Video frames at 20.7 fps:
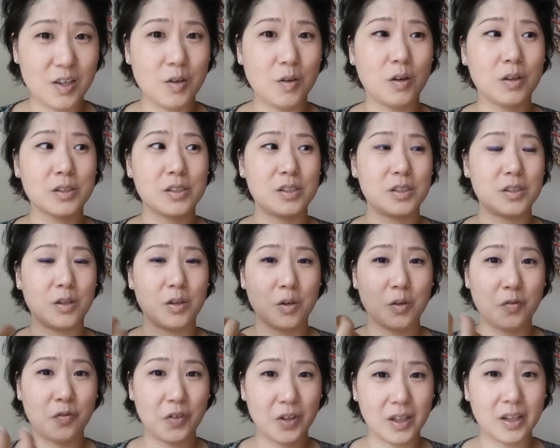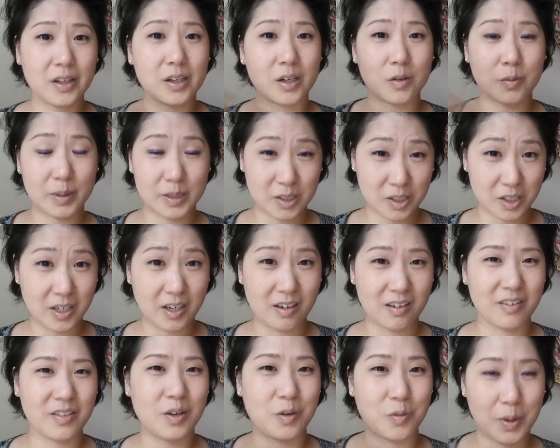you also fill out a
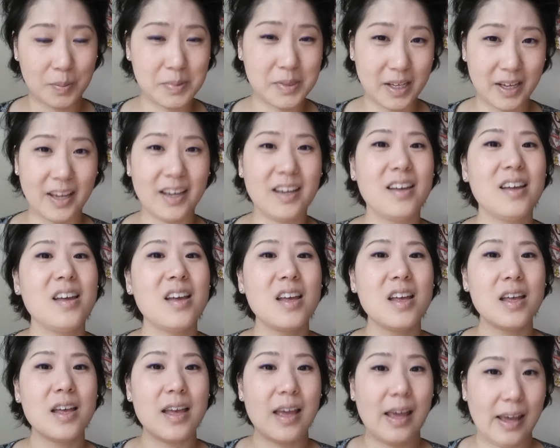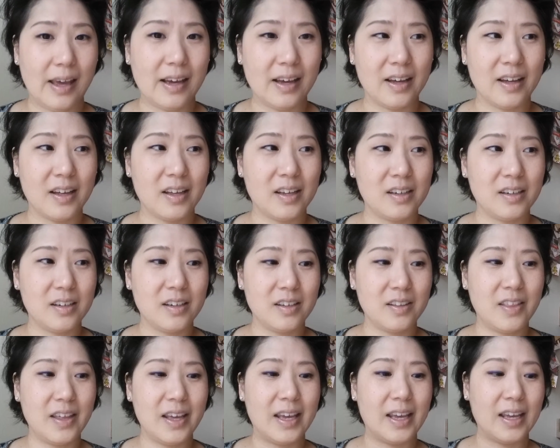questionnaire on their website, and
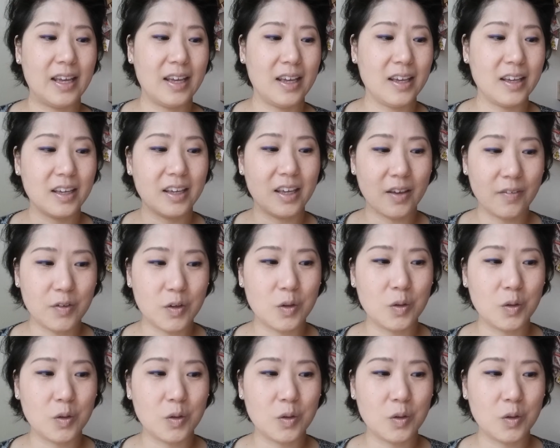they